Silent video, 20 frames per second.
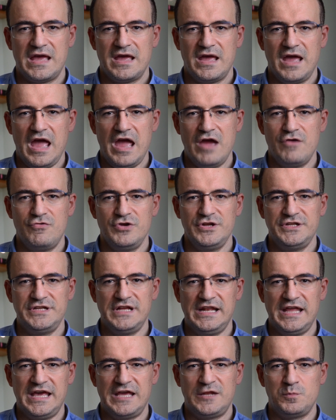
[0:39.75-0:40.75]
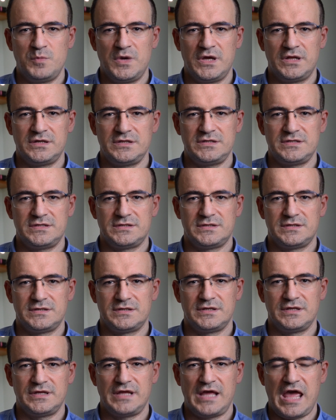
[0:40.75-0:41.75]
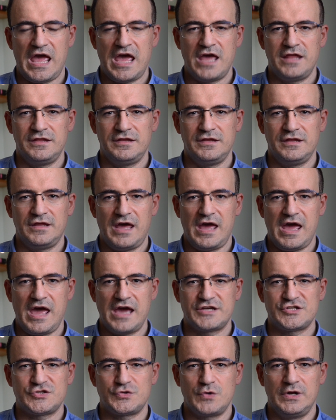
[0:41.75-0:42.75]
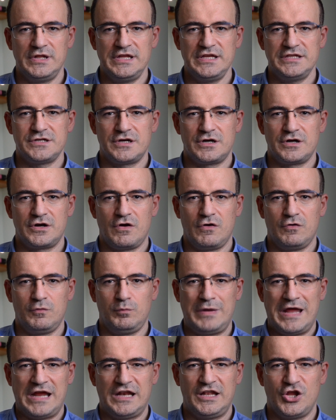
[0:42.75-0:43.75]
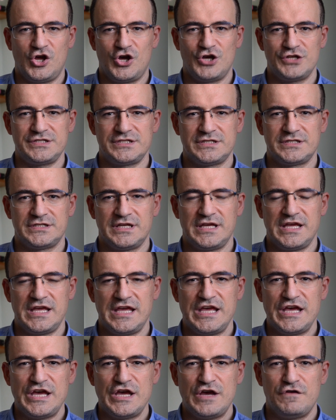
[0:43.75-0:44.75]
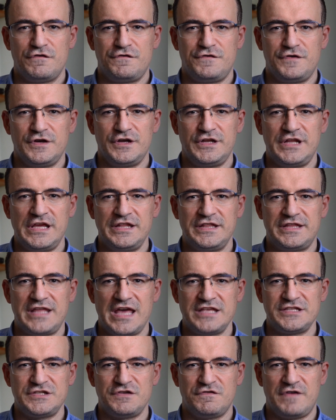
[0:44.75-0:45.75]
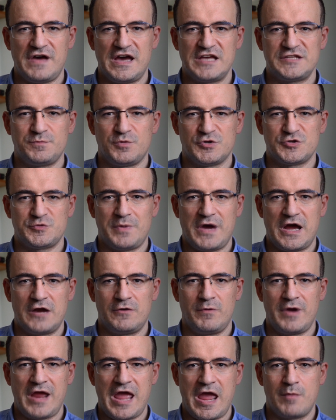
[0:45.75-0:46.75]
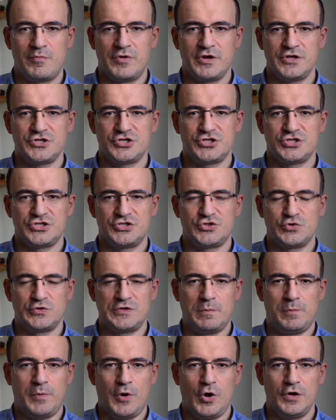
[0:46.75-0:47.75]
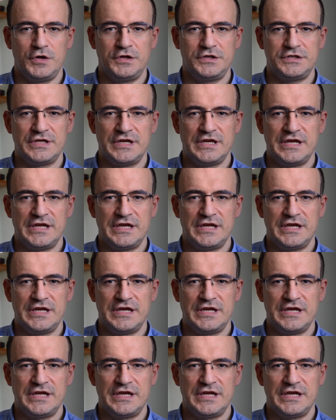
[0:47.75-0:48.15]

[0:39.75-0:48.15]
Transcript: Every delayed minute and extra liter of blood loss further intensifies postpartum hemorrhage to the point